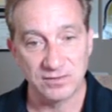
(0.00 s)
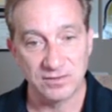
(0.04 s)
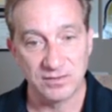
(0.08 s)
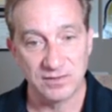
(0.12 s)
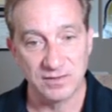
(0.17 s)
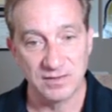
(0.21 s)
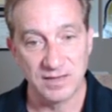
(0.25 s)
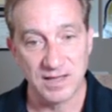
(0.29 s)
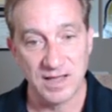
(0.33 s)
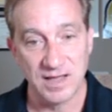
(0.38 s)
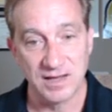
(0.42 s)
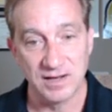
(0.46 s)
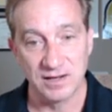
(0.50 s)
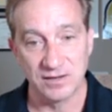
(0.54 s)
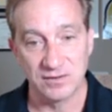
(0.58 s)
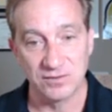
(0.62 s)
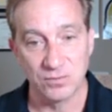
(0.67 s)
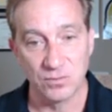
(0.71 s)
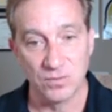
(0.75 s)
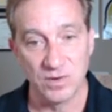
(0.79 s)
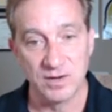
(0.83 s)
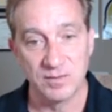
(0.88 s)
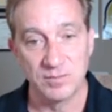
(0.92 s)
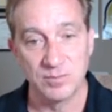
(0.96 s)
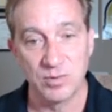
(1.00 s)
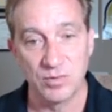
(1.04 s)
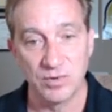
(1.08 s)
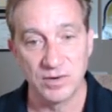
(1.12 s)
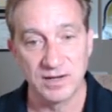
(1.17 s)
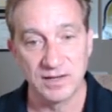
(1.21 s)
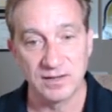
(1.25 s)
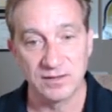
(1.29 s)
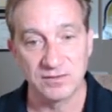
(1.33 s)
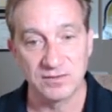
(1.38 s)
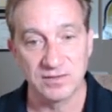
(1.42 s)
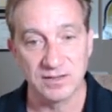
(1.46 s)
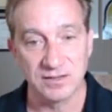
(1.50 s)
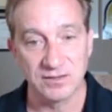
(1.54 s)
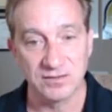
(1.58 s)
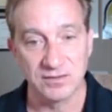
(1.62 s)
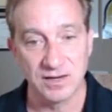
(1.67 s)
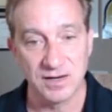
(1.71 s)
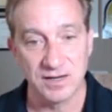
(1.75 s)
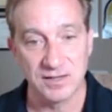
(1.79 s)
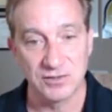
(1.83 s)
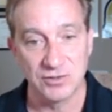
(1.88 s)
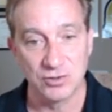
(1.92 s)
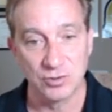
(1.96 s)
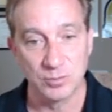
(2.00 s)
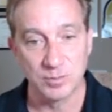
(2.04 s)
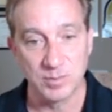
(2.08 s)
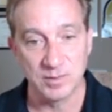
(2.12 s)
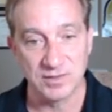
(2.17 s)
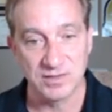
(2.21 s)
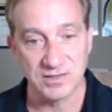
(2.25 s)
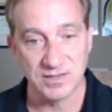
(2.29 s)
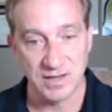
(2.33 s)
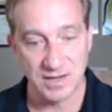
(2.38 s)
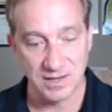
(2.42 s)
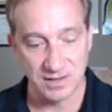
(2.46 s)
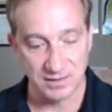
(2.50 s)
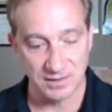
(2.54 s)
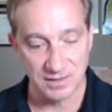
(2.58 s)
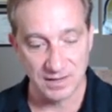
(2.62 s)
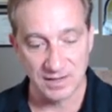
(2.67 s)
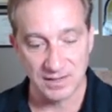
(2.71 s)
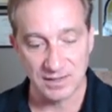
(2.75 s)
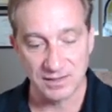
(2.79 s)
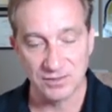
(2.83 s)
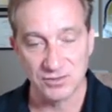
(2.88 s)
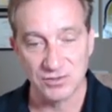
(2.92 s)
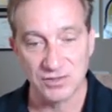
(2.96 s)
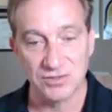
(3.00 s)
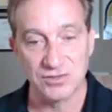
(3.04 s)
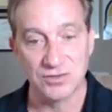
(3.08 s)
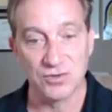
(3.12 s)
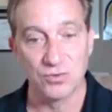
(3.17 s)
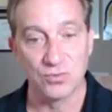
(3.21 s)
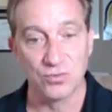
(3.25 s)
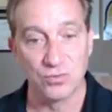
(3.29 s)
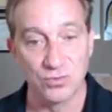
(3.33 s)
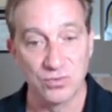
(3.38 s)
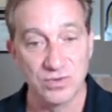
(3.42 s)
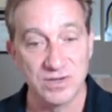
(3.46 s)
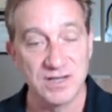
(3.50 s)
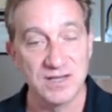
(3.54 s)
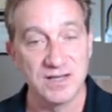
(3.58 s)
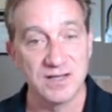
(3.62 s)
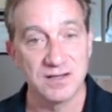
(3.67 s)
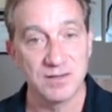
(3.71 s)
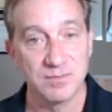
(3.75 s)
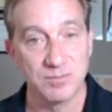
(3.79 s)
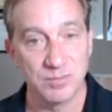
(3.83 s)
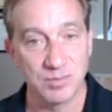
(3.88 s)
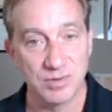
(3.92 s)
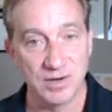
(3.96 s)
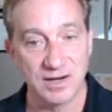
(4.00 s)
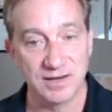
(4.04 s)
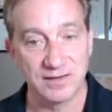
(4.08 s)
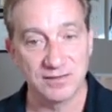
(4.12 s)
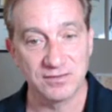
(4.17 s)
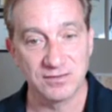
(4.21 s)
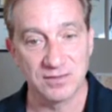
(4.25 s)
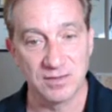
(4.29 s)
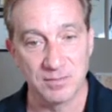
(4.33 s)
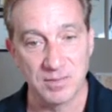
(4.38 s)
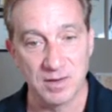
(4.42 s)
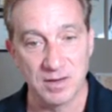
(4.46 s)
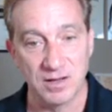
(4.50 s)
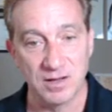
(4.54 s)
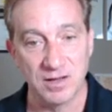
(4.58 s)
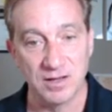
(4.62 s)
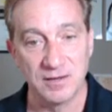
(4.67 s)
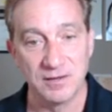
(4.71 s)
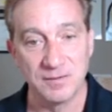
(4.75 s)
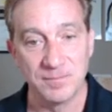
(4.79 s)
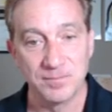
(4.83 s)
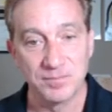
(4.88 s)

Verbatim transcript: then it's 1.692%, and I can just reprice the bond.